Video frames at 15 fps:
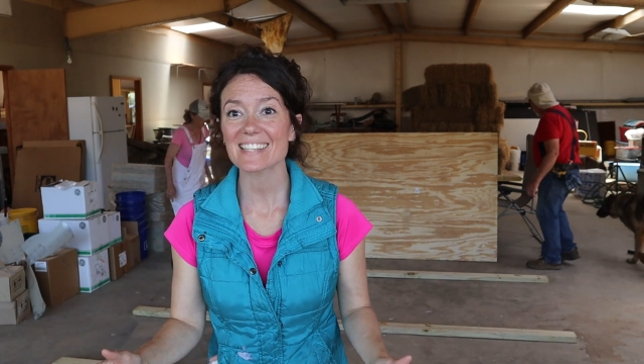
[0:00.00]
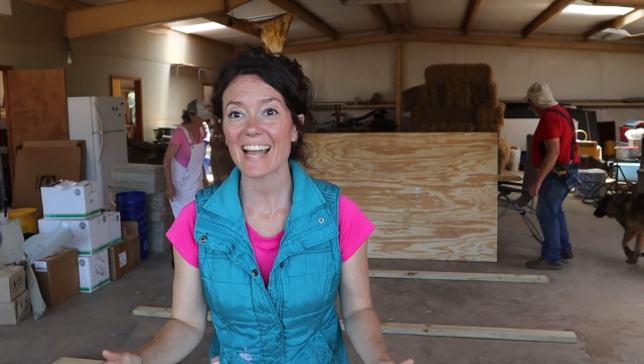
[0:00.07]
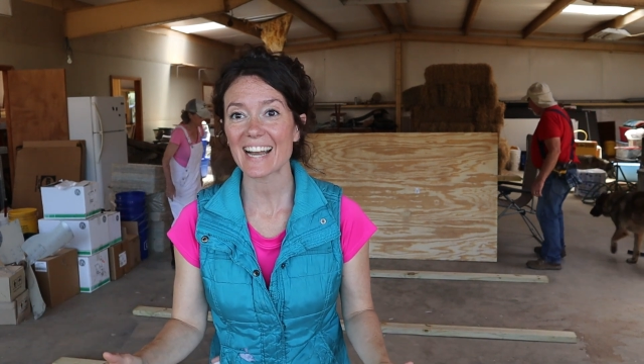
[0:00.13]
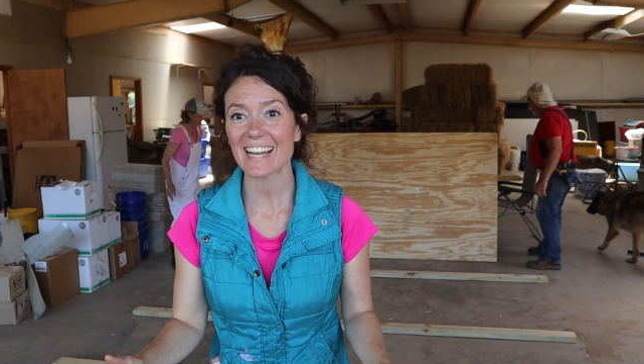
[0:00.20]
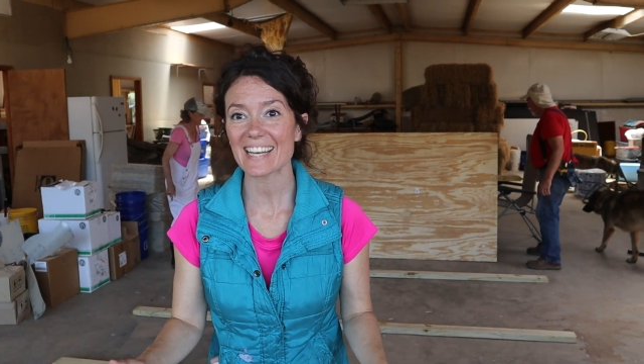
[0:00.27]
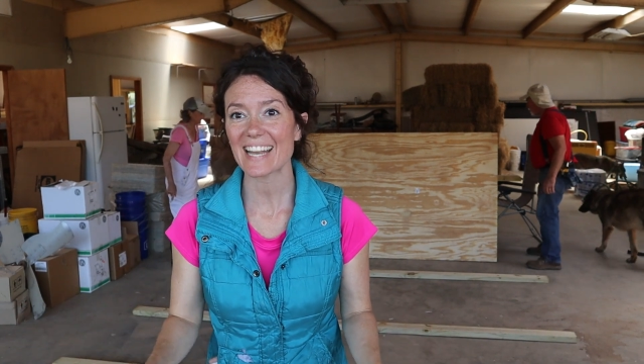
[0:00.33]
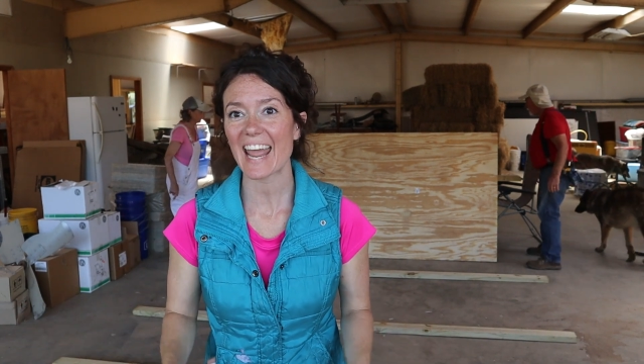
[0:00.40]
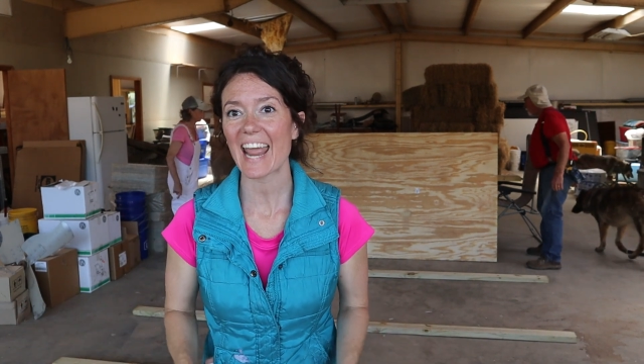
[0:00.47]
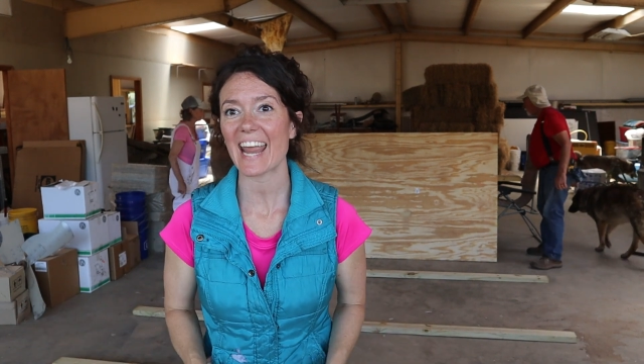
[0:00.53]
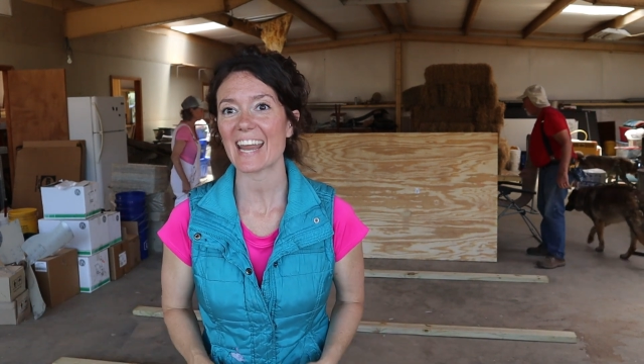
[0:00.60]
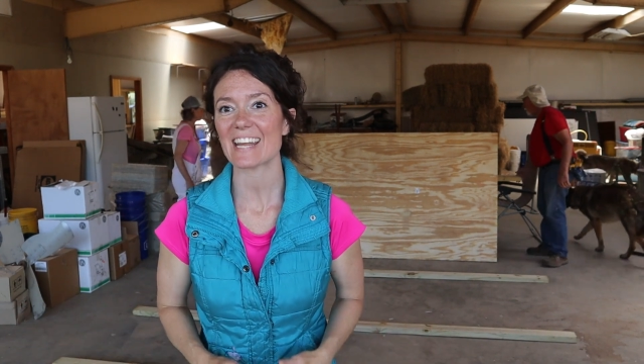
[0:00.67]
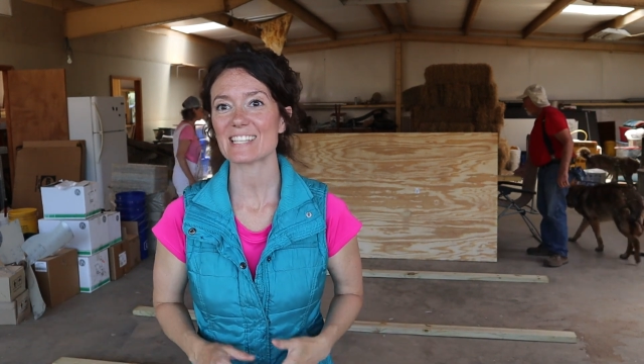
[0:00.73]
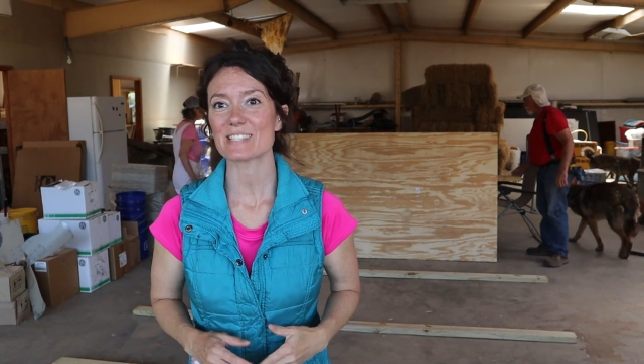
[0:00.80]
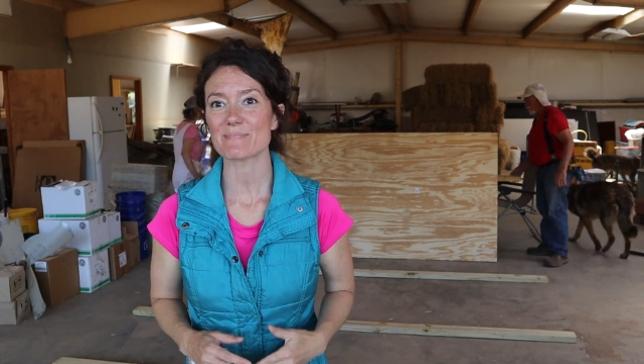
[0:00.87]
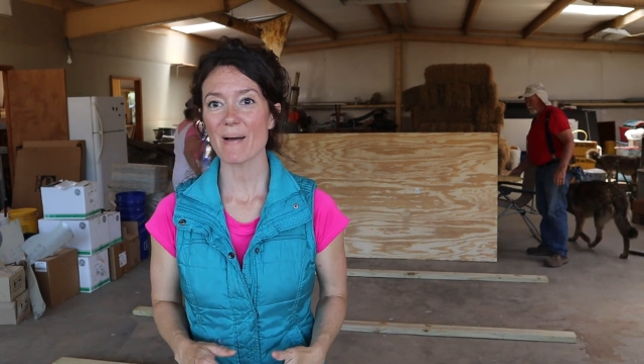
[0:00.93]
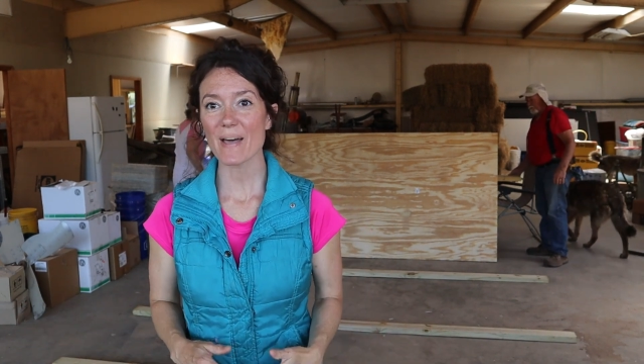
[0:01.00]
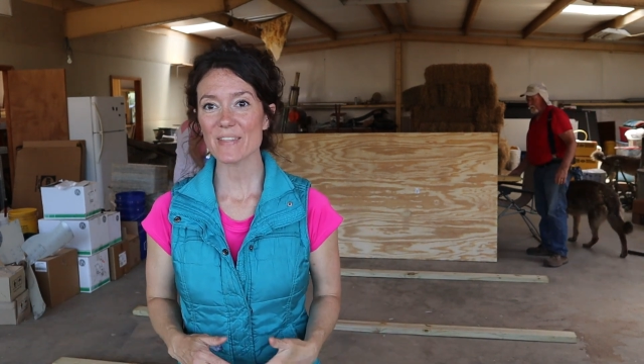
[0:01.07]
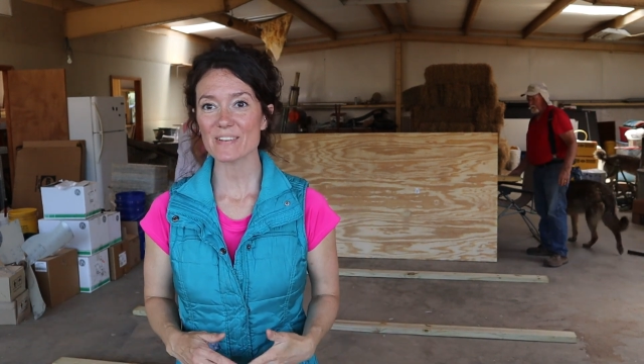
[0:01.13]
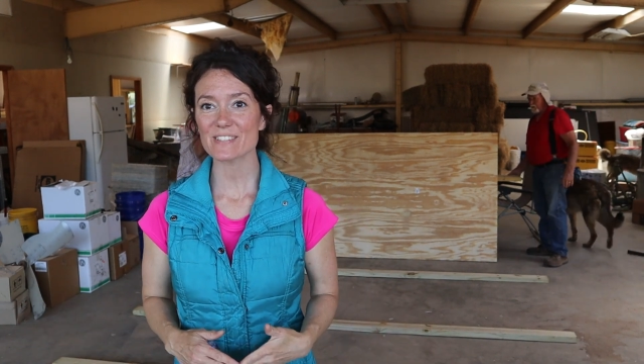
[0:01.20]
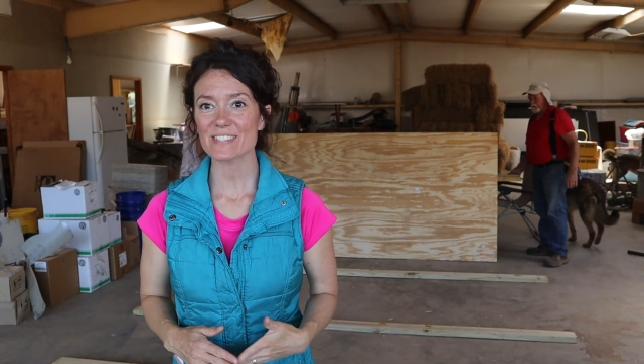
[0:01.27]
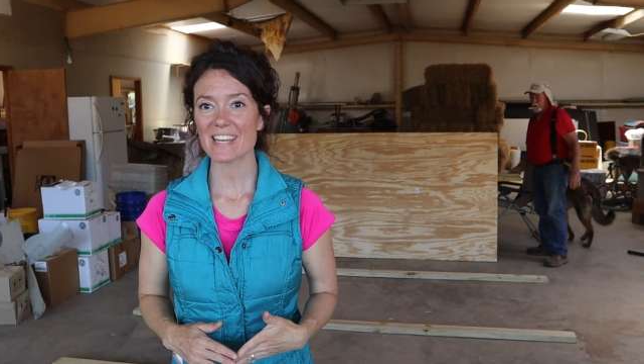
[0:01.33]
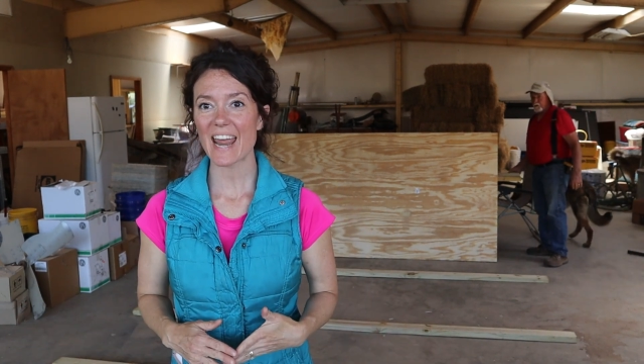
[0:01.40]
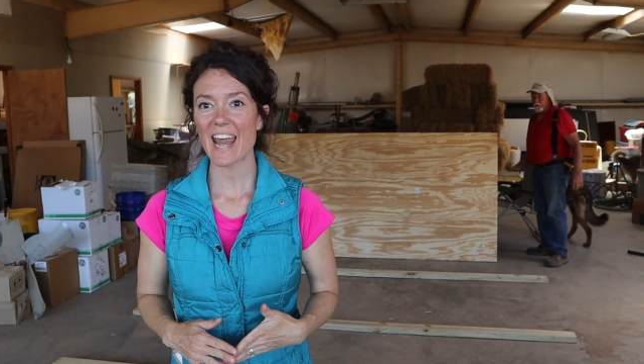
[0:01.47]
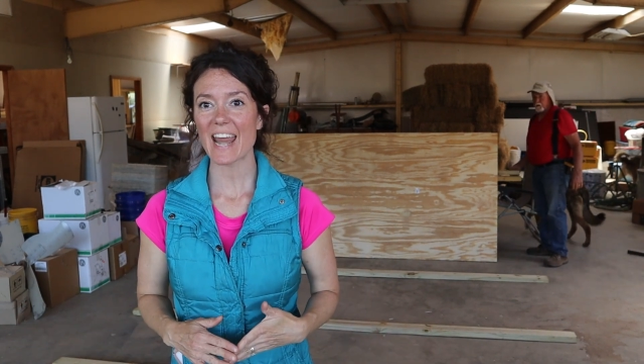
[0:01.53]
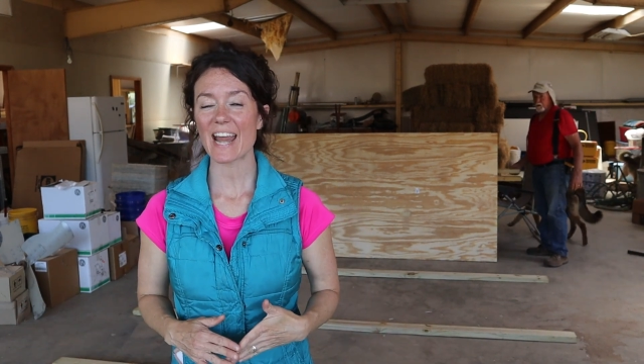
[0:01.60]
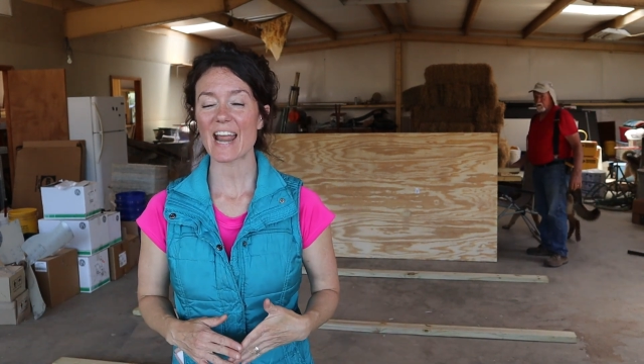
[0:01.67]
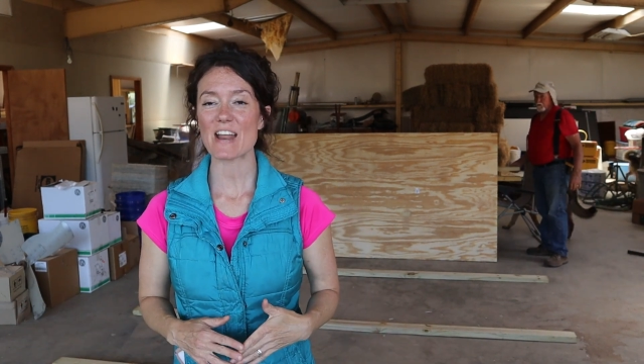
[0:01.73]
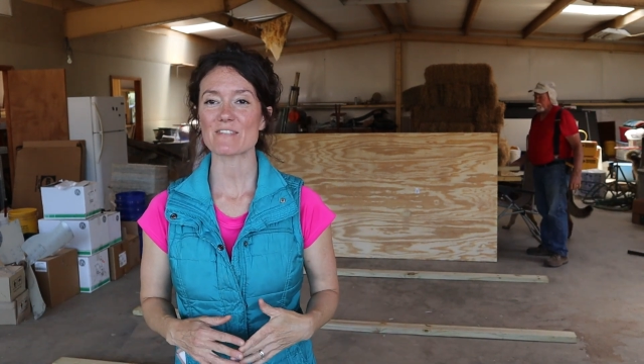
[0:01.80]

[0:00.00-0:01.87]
exciting day. It's Mother's Day,